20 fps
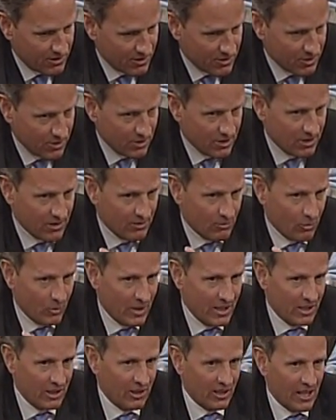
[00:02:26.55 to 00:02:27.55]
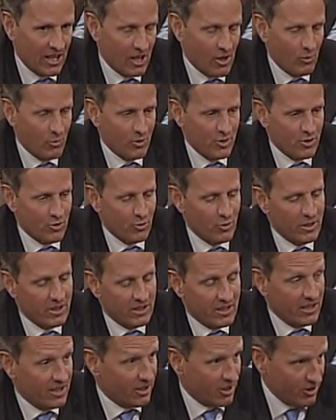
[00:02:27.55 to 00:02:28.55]
So the way the law was
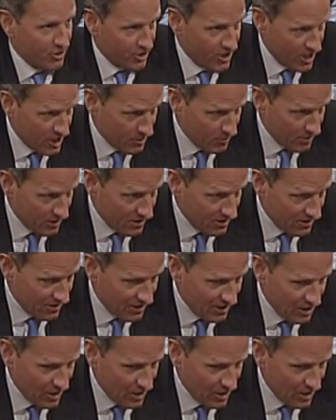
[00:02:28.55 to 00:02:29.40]
written in our judgment,